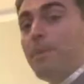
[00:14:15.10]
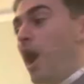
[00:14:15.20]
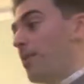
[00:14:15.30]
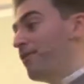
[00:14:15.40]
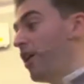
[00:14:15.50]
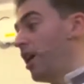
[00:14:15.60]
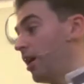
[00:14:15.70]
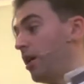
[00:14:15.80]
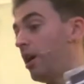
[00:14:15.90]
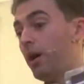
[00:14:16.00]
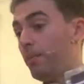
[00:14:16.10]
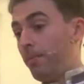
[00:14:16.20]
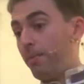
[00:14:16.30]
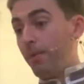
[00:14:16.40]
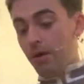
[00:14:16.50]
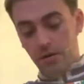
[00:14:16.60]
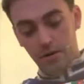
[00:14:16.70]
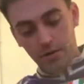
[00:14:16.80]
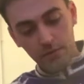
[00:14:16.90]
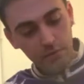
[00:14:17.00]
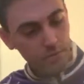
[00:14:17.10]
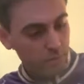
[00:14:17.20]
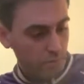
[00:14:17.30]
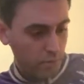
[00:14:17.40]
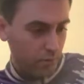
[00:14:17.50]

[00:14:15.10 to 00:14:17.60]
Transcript: Are you sure you're on one?